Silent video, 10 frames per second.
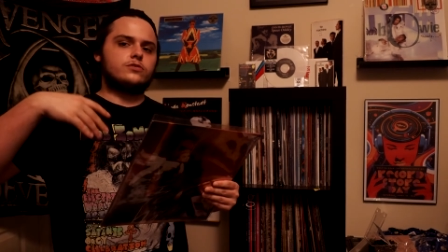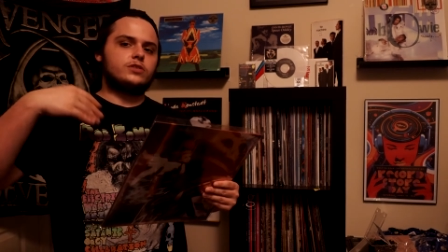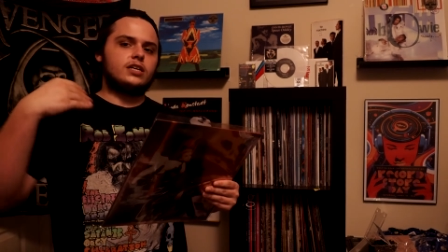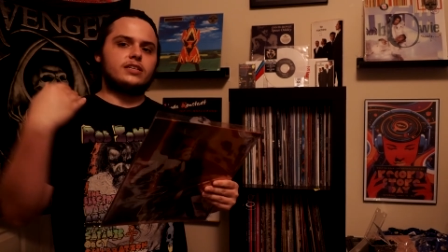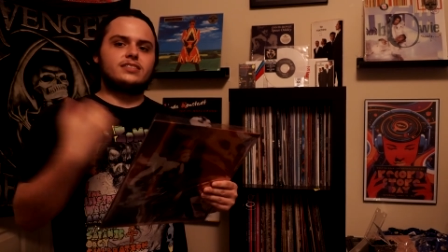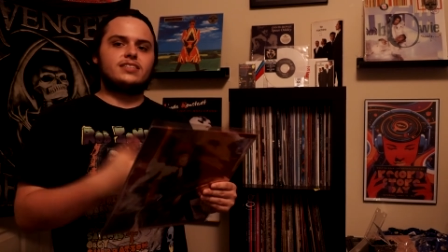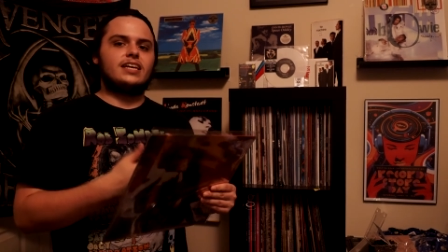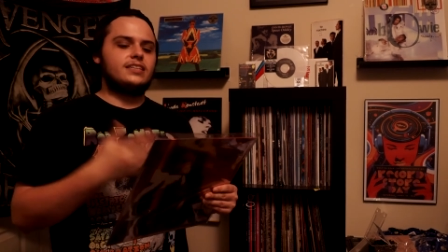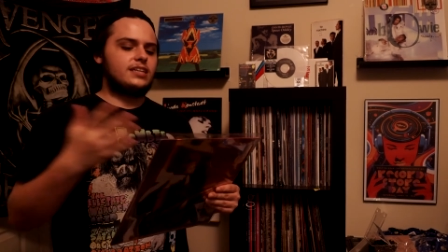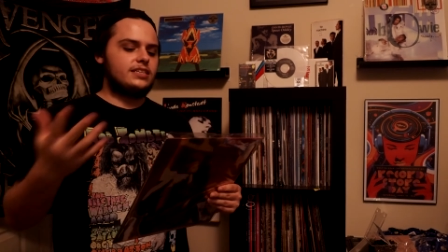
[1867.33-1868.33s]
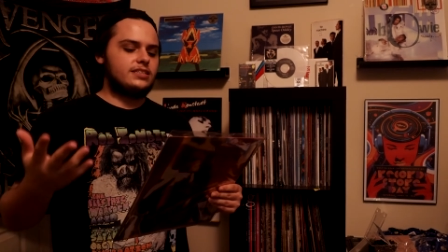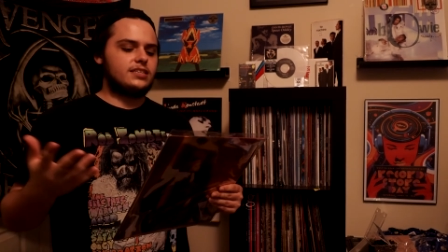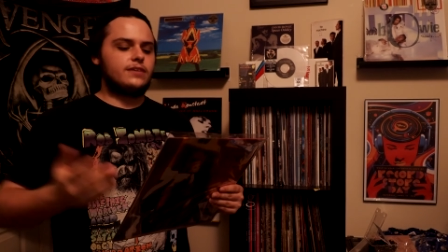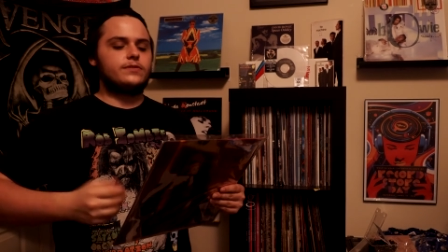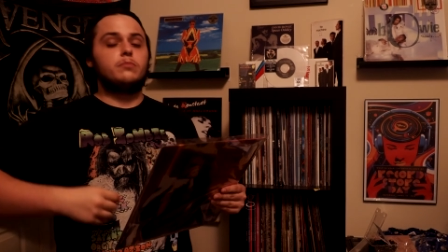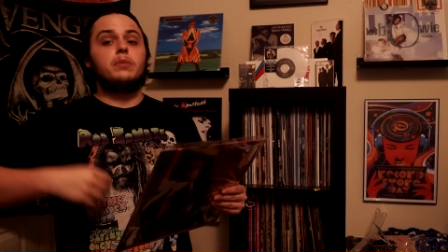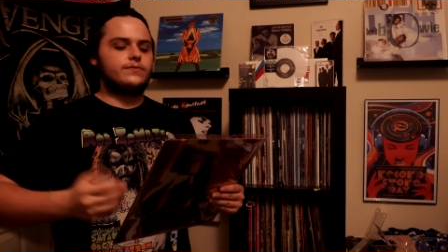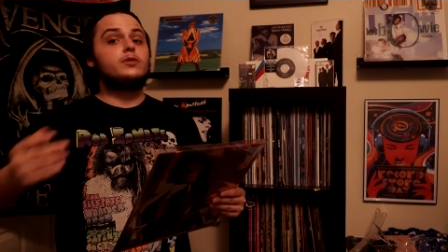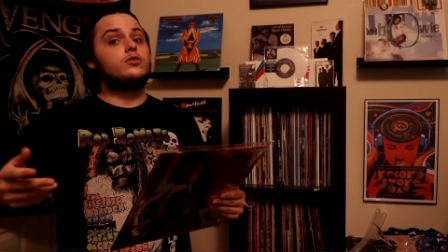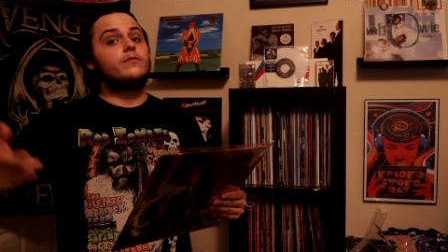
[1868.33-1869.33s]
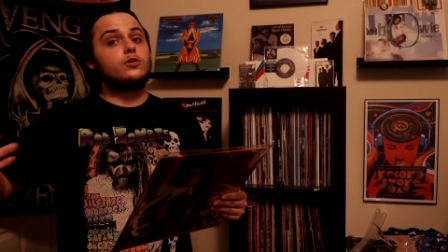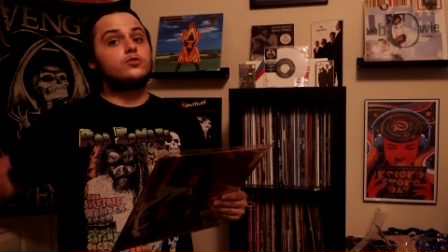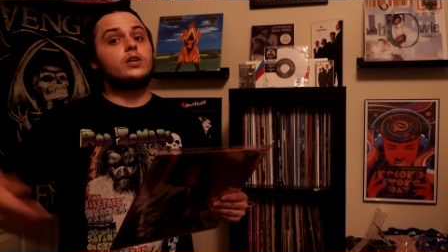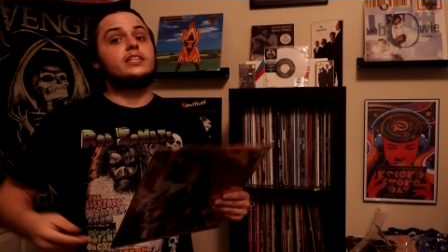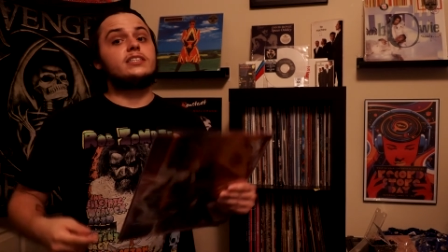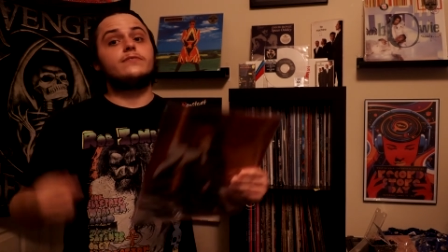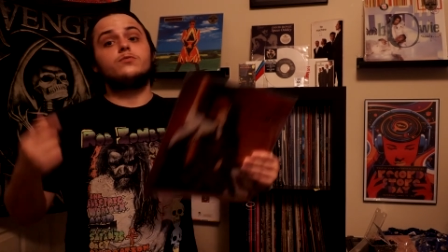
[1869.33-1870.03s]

So you got like Staying 97, Baby Universal 97,